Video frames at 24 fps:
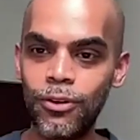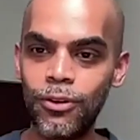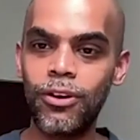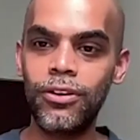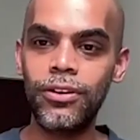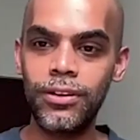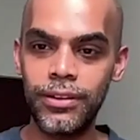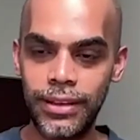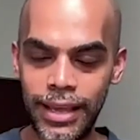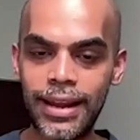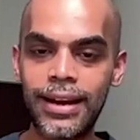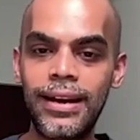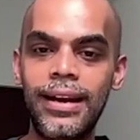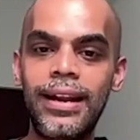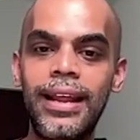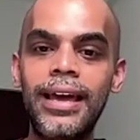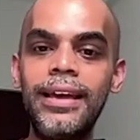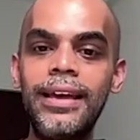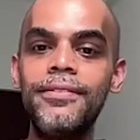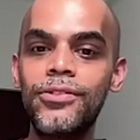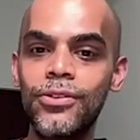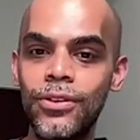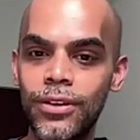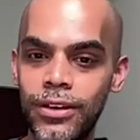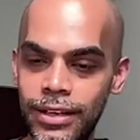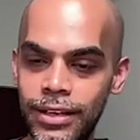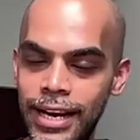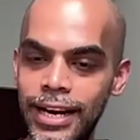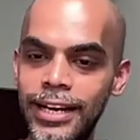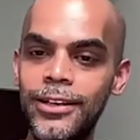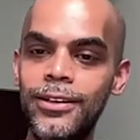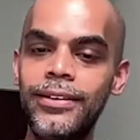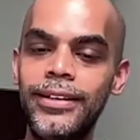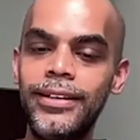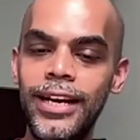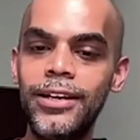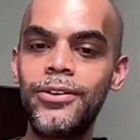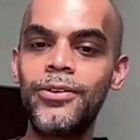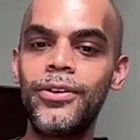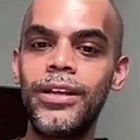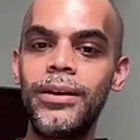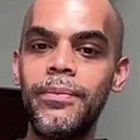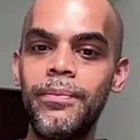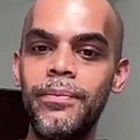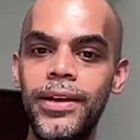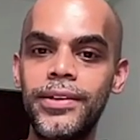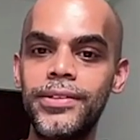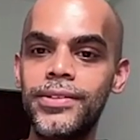on their lives on a day-to-day
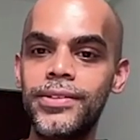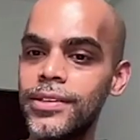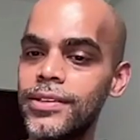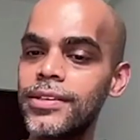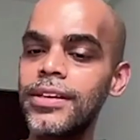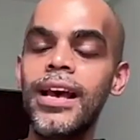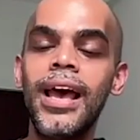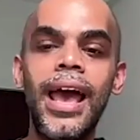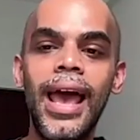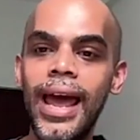basis,